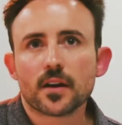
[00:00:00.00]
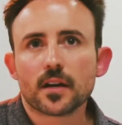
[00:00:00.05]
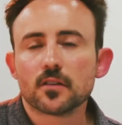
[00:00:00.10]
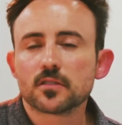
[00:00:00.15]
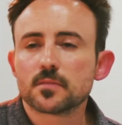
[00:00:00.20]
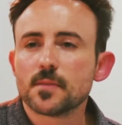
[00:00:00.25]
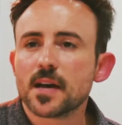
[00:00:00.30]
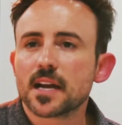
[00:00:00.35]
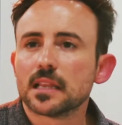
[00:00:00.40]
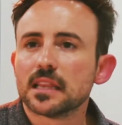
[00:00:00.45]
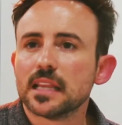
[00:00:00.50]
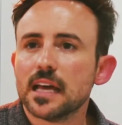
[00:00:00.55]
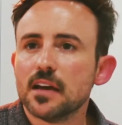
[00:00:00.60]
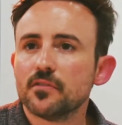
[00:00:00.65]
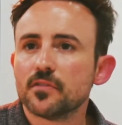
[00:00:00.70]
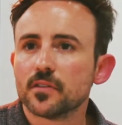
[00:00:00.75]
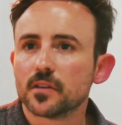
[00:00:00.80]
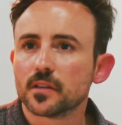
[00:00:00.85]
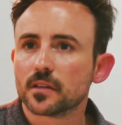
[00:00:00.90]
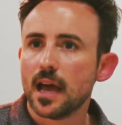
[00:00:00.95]
reckon I was about
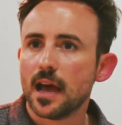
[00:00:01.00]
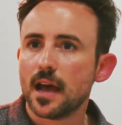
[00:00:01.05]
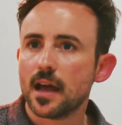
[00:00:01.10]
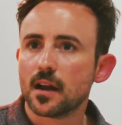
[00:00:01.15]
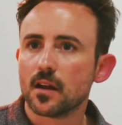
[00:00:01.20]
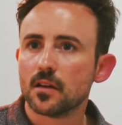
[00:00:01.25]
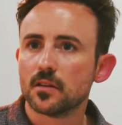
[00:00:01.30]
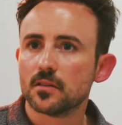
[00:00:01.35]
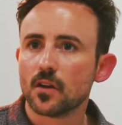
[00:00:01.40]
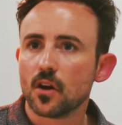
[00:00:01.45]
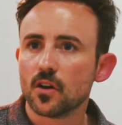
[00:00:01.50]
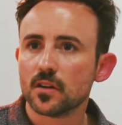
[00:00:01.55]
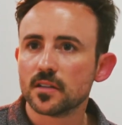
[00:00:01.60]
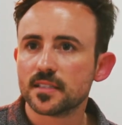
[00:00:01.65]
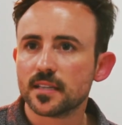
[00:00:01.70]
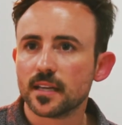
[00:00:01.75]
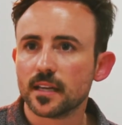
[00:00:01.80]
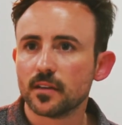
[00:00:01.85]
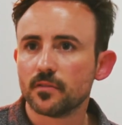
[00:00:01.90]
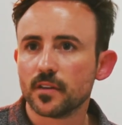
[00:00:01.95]
11, and I, on
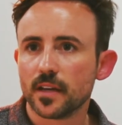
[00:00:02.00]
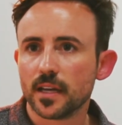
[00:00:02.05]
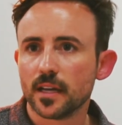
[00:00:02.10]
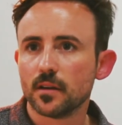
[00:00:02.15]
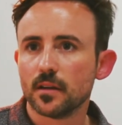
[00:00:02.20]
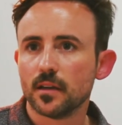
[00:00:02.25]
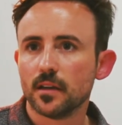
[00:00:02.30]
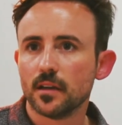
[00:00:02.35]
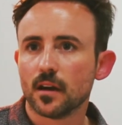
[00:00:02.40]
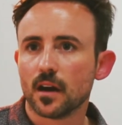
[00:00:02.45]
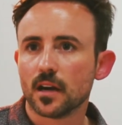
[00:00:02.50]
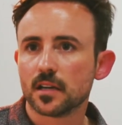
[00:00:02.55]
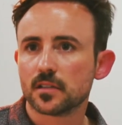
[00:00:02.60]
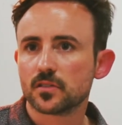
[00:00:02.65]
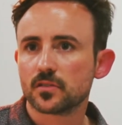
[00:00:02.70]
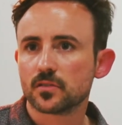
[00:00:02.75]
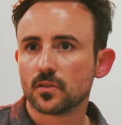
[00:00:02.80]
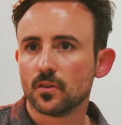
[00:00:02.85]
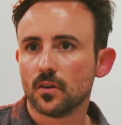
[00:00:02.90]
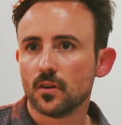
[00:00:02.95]
TV, I
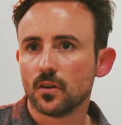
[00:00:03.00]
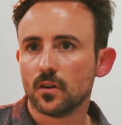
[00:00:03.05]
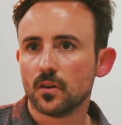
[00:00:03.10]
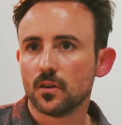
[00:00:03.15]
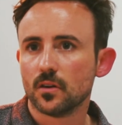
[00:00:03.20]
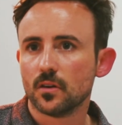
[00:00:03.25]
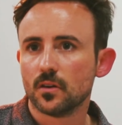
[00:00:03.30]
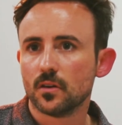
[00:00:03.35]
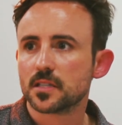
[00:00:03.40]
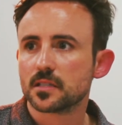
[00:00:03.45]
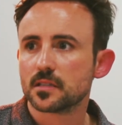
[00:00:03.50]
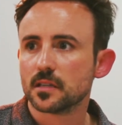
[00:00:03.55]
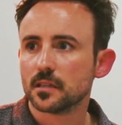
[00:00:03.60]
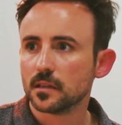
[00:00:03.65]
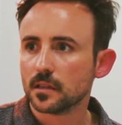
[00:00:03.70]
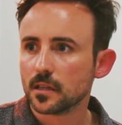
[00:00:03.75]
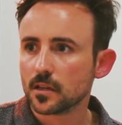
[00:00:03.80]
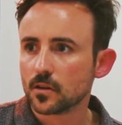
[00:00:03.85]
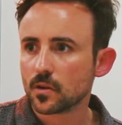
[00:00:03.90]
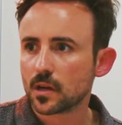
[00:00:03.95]
saw just a
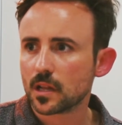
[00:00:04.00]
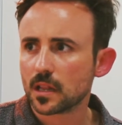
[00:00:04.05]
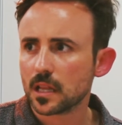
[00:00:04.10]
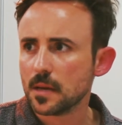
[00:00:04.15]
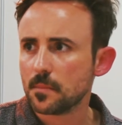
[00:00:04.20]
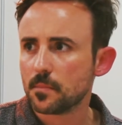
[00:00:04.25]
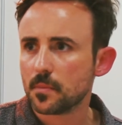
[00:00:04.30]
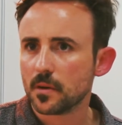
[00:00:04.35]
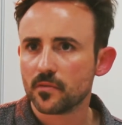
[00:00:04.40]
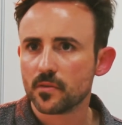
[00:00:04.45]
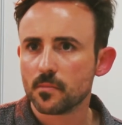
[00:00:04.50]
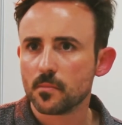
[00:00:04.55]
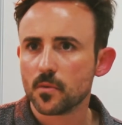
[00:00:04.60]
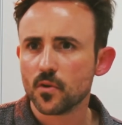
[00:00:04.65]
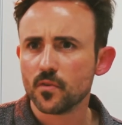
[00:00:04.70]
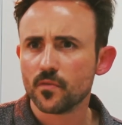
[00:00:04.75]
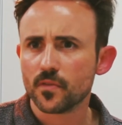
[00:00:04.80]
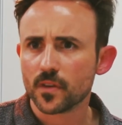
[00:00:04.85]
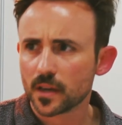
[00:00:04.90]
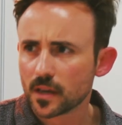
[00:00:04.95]
little clip of a
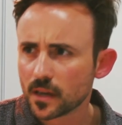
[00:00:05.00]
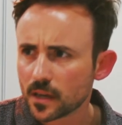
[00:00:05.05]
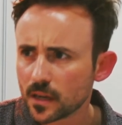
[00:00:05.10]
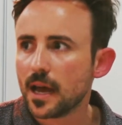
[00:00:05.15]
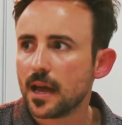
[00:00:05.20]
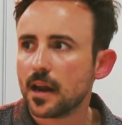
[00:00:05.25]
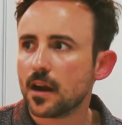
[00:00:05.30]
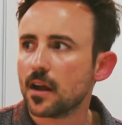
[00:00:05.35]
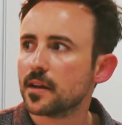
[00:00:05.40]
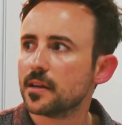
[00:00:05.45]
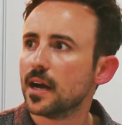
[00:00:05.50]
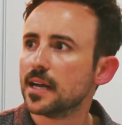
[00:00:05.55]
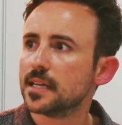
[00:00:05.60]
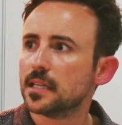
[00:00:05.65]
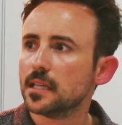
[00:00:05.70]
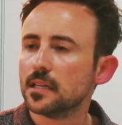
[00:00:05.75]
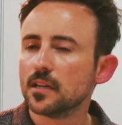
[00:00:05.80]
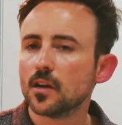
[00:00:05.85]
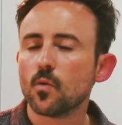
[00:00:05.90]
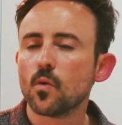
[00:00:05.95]
movie, and I, I,
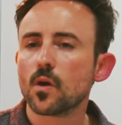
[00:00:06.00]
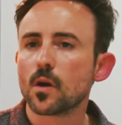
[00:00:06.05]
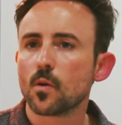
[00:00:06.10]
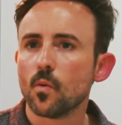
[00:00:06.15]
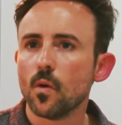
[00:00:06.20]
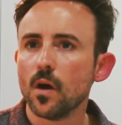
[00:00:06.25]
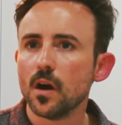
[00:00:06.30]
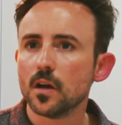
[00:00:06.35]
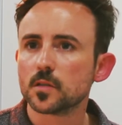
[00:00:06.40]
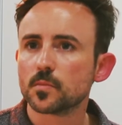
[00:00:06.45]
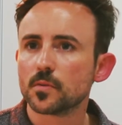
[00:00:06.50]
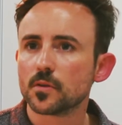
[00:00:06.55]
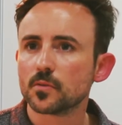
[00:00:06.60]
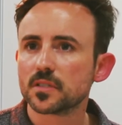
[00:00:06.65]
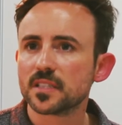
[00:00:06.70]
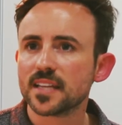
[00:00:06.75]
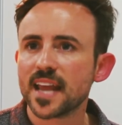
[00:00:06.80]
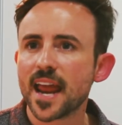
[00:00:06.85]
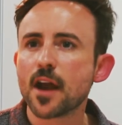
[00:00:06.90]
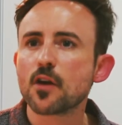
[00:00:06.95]
didn't know what it was, but it
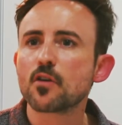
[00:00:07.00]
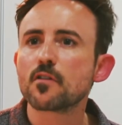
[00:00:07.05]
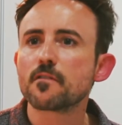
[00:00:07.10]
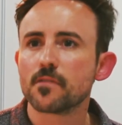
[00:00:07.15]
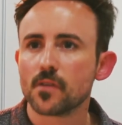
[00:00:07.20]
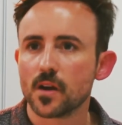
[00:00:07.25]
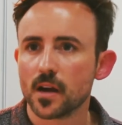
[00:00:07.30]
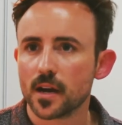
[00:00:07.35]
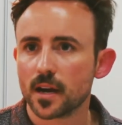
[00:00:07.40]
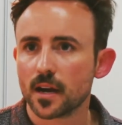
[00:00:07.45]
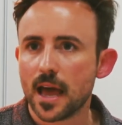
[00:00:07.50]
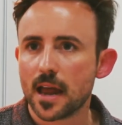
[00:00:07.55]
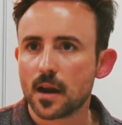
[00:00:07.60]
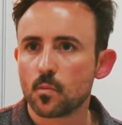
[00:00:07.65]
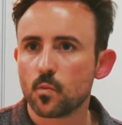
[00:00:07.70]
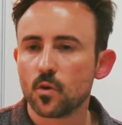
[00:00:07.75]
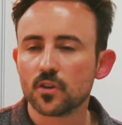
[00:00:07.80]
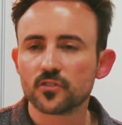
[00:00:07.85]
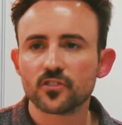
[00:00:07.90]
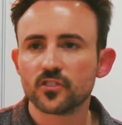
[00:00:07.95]
was terrifying. And
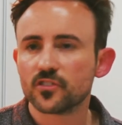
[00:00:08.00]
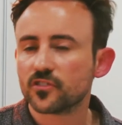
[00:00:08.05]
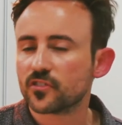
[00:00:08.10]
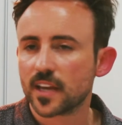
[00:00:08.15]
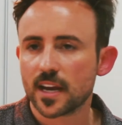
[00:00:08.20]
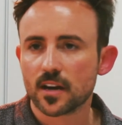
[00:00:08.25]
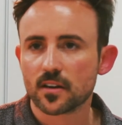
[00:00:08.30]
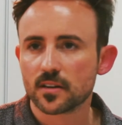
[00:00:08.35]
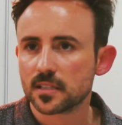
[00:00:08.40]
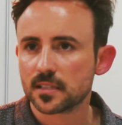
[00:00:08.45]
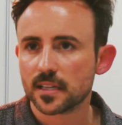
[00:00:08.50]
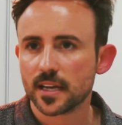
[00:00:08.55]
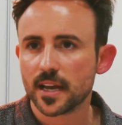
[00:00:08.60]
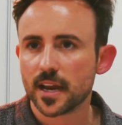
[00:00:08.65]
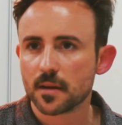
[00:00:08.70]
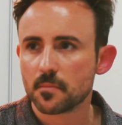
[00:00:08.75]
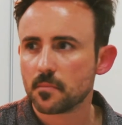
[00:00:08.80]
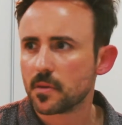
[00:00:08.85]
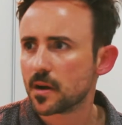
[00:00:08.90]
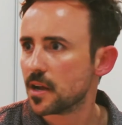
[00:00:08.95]
it wasn't a scary
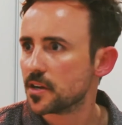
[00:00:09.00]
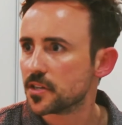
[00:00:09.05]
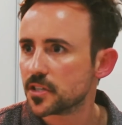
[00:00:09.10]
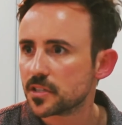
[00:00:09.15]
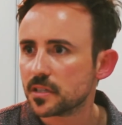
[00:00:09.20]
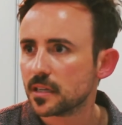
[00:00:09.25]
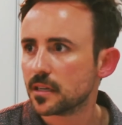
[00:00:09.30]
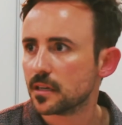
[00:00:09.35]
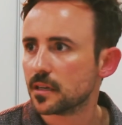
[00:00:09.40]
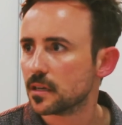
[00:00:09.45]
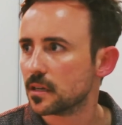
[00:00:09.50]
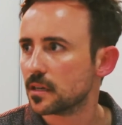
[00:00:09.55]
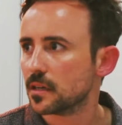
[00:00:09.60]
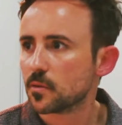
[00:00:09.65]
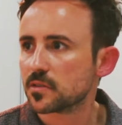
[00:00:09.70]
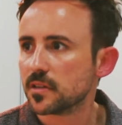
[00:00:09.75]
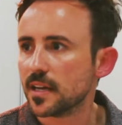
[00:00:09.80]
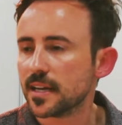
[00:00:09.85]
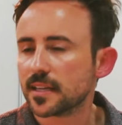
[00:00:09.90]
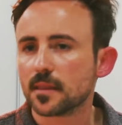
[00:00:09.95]
scene, but I just didn't. It
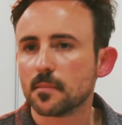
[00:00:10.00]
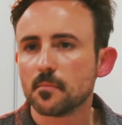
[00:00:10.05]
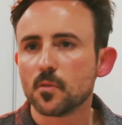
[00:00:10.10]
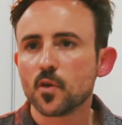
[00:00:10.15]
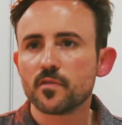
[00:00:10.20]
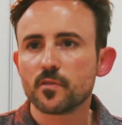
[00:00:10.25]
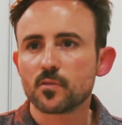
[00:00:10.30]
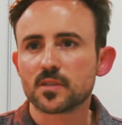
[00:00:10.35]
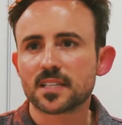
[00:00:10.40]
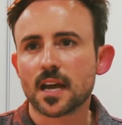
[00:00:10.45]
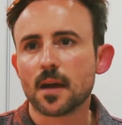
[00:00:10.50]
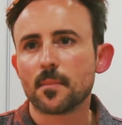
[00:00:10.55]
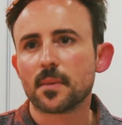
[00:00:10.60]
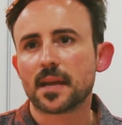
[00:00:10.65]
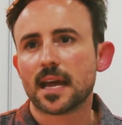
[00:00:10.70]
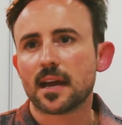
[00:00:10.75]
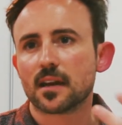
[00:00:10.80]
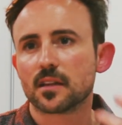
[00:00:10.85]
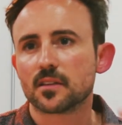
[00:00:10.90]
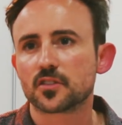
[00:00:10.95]
was like the movie was
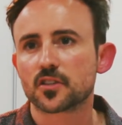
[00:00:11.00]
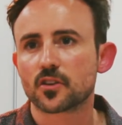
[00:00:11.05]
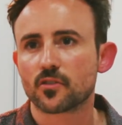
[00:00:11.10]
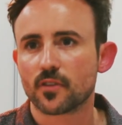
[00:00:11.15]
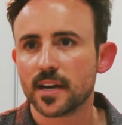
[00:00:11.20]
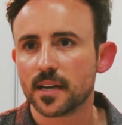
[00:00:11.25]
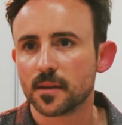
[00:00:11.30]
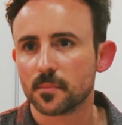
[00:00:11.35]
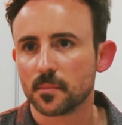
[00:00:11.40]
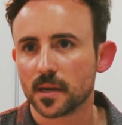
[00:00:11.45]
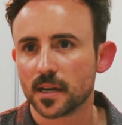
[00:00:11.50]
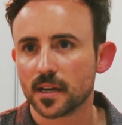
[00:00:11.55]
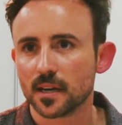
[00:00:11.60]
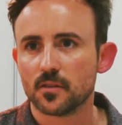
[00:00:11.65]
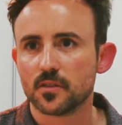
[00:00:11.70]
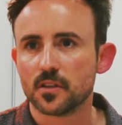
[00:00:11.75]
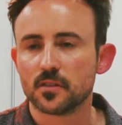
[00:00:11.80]
coming out of the screen at me.